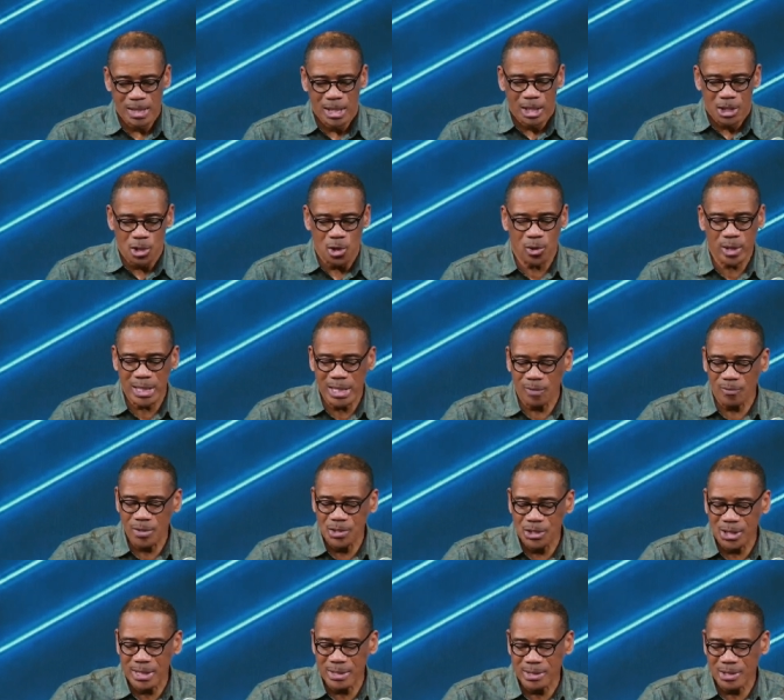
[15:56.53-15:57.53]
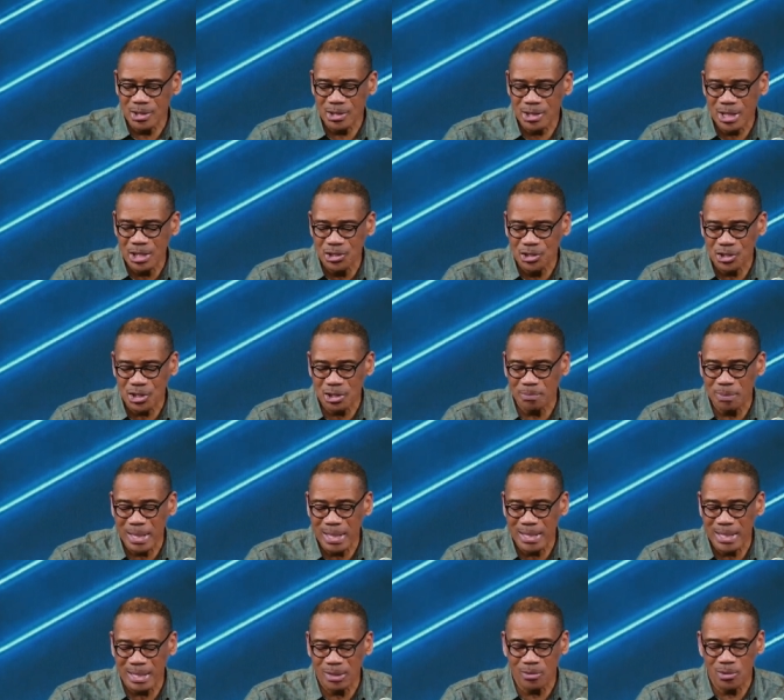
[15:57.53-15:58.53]
Yoking up with Jesus teaches
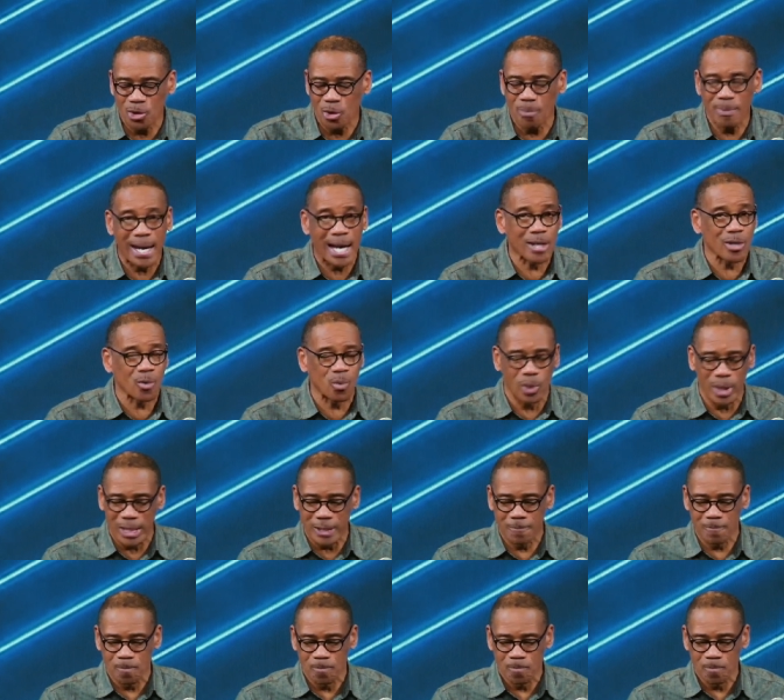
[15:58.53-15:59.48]
me that no matter what,